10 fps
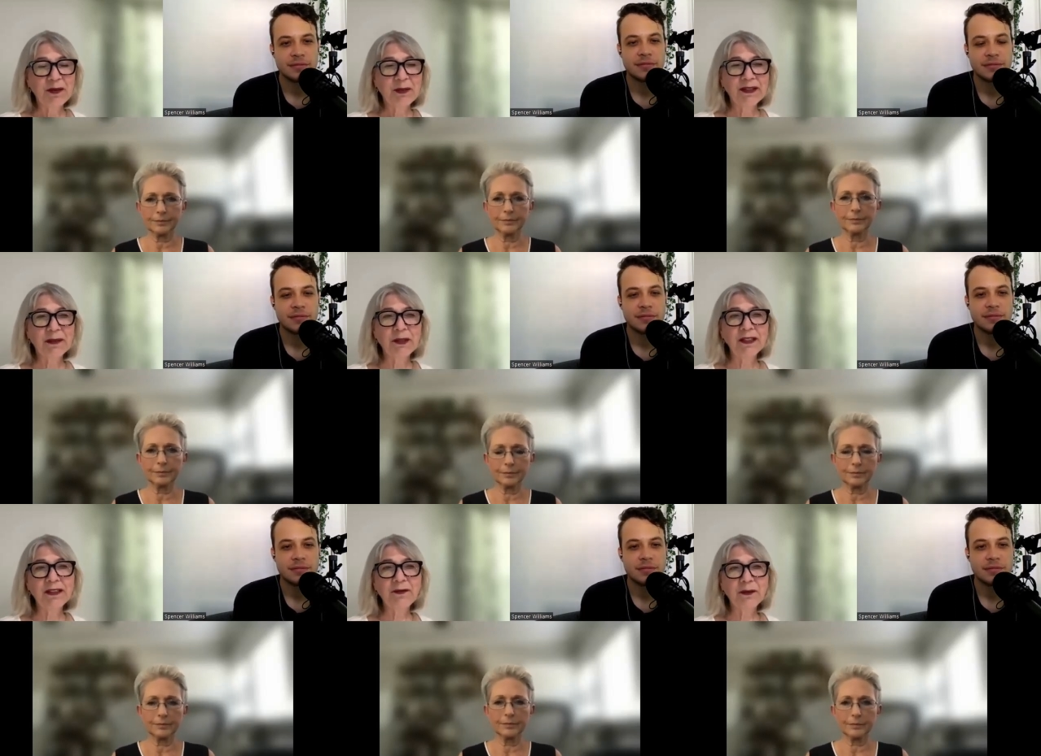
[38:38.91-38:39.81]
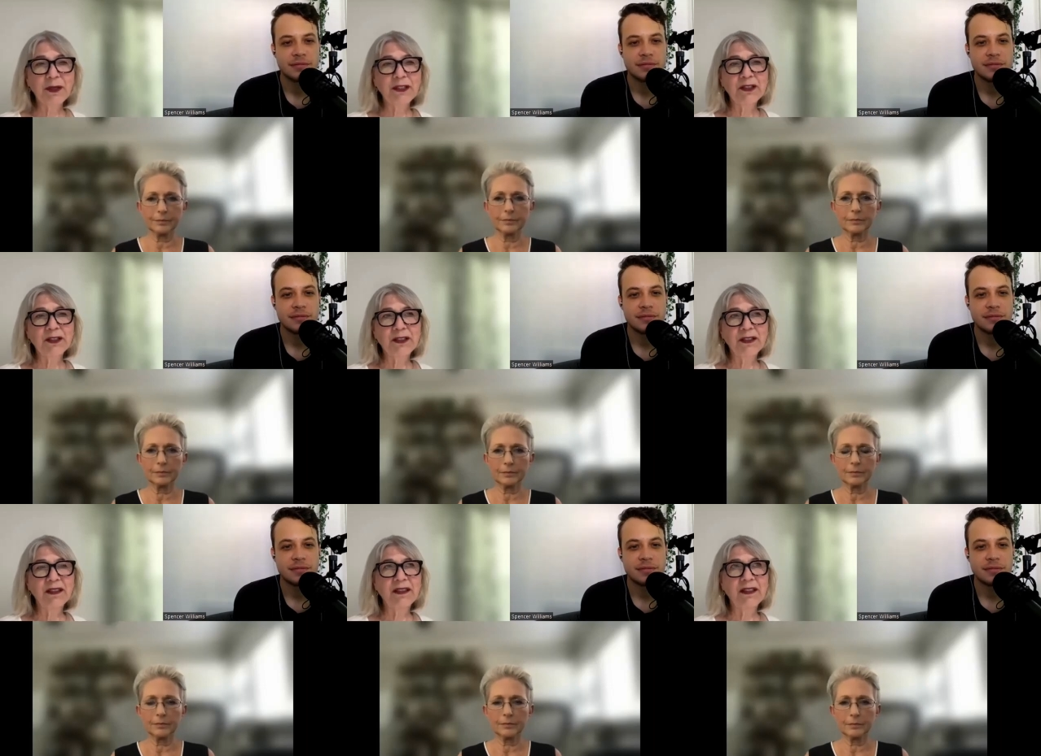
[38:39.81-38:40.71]
Speaker 1: but some of this
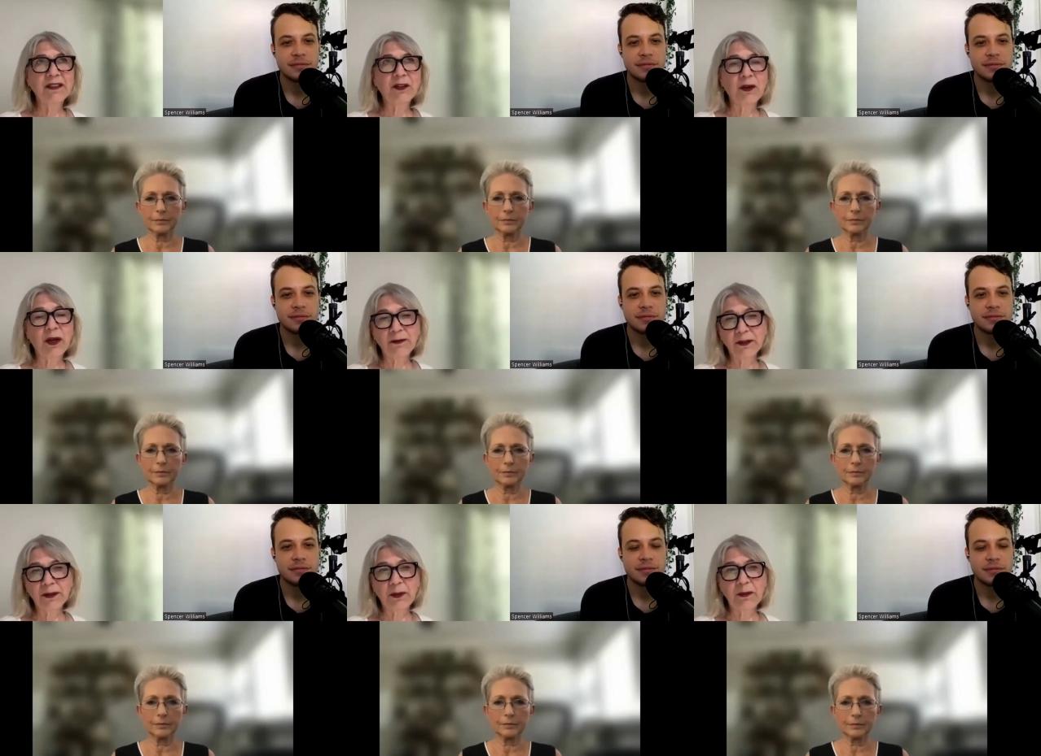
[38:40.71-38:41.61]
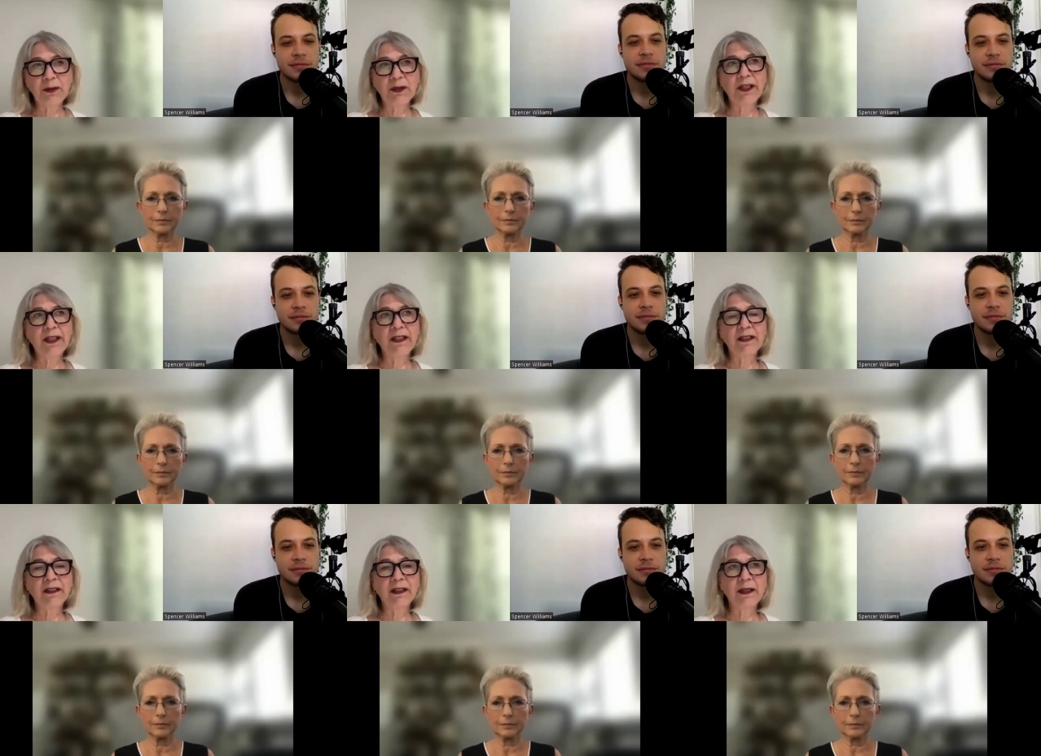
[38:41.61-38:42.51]
information is so helpful to people
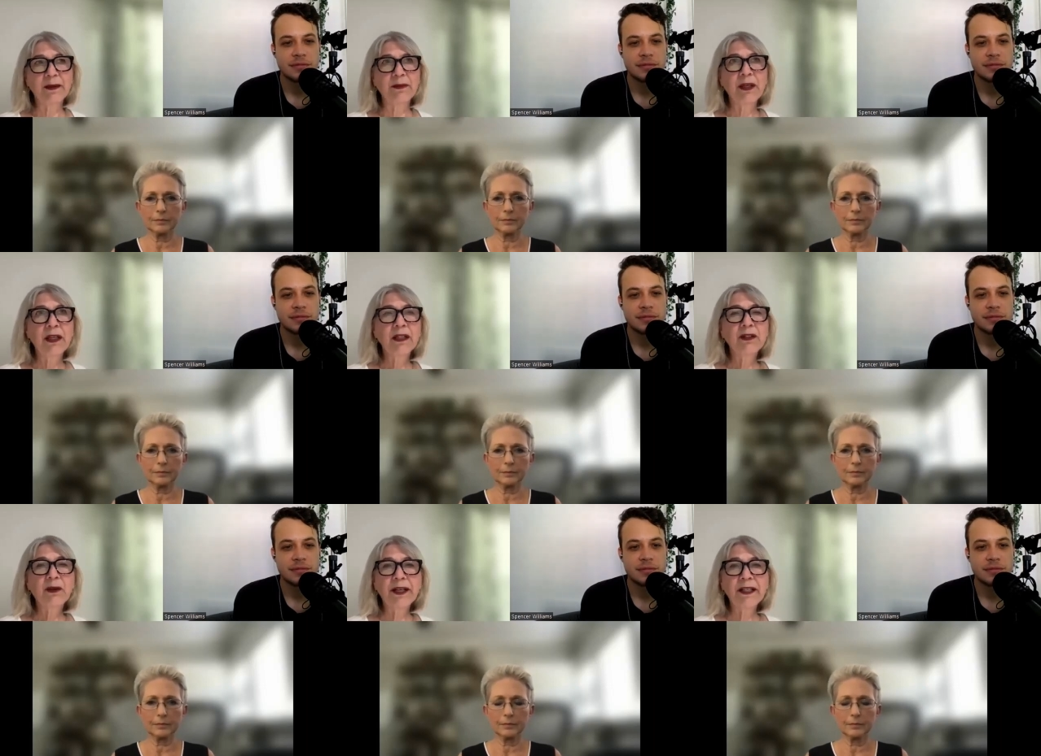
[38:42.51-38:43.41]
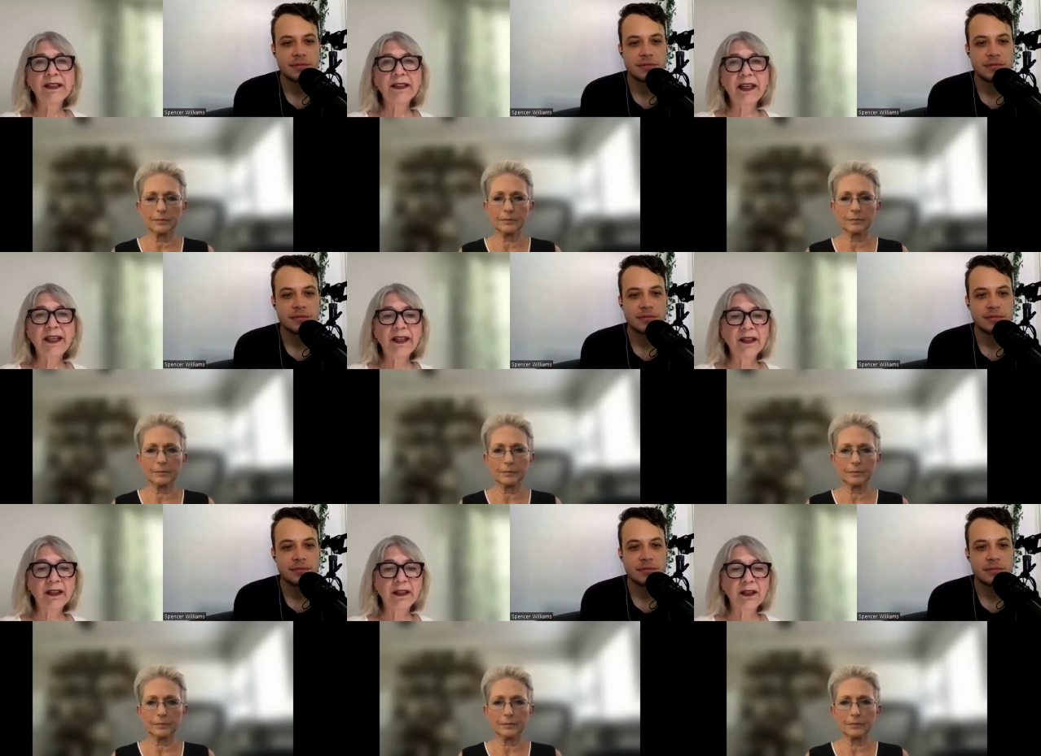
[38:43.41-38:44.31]
and um, so i can say
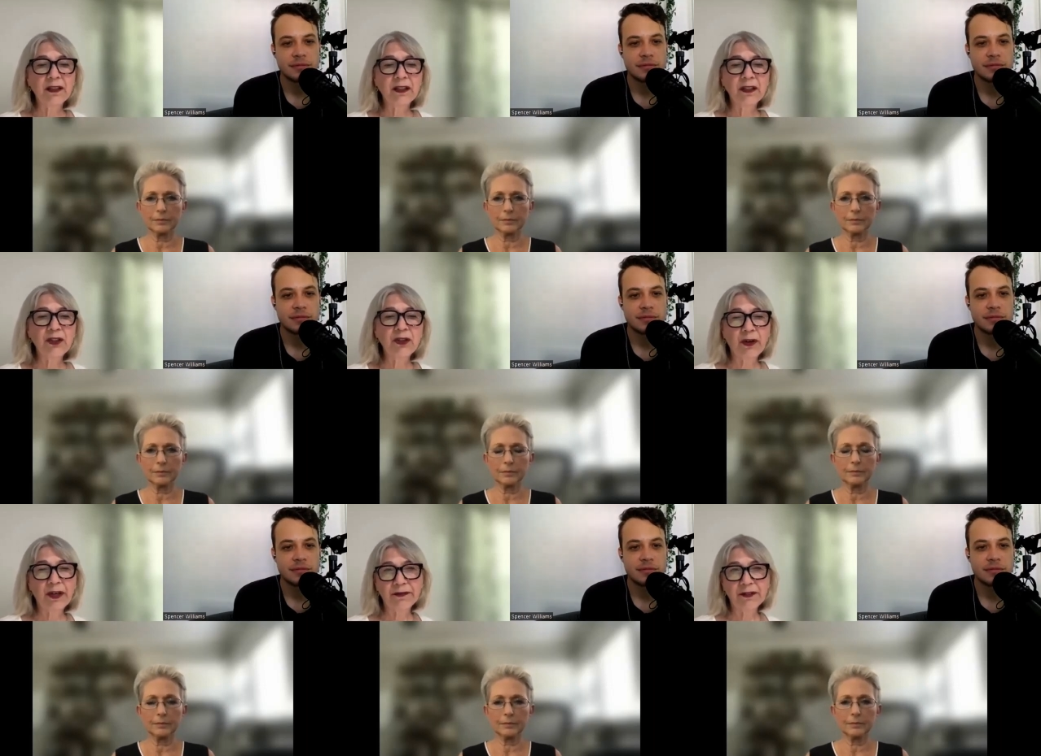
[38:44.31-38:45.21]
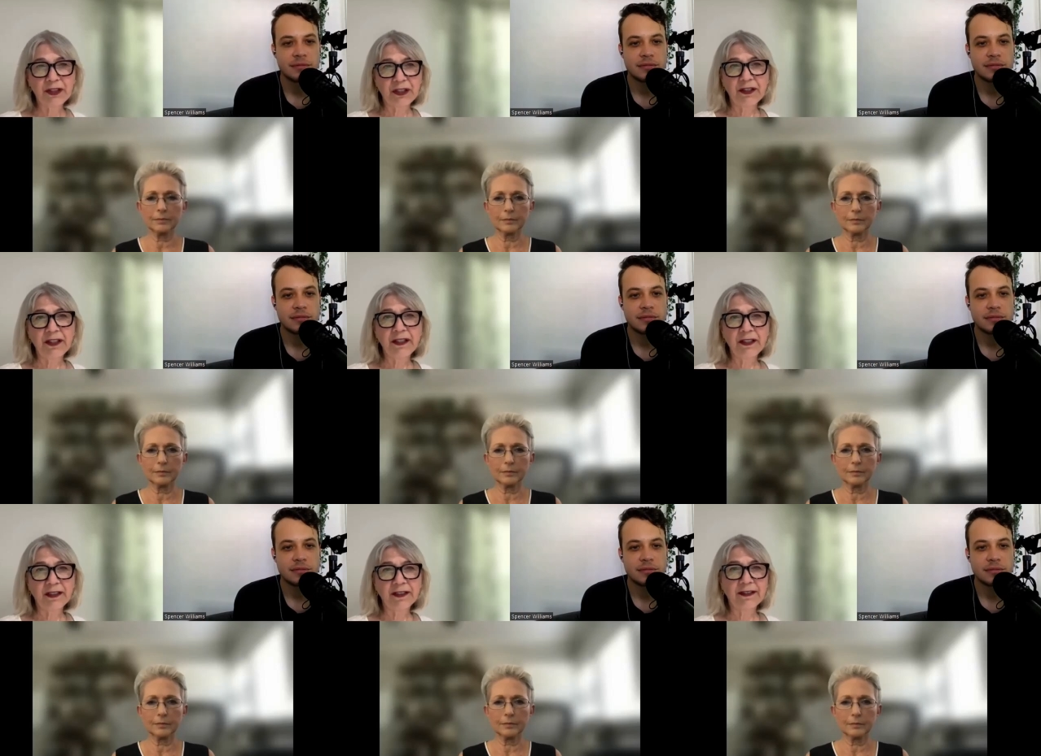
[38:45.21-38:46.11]
that the the joy of sharing
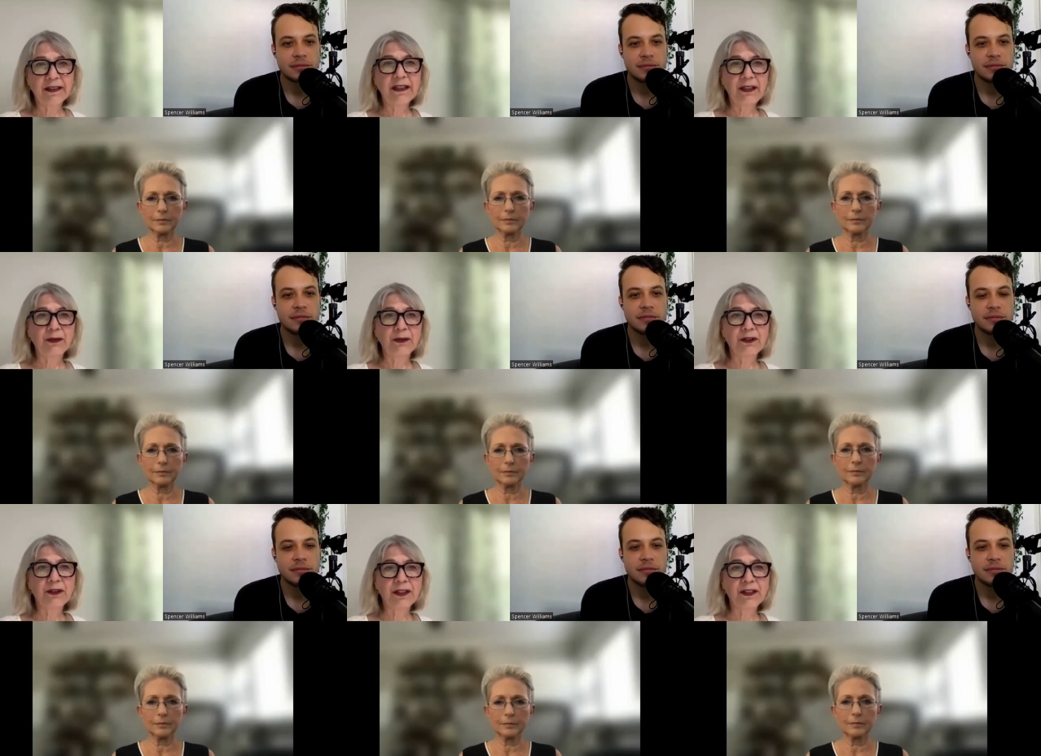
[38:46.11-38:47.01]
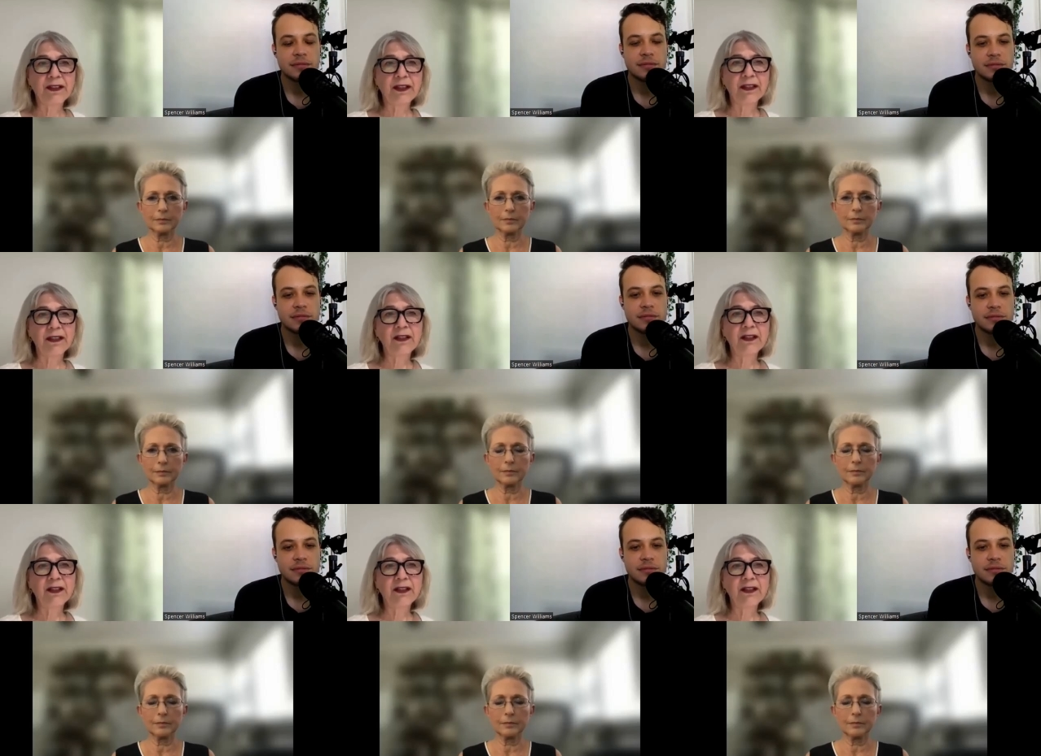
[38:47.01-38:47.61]
it is huge and to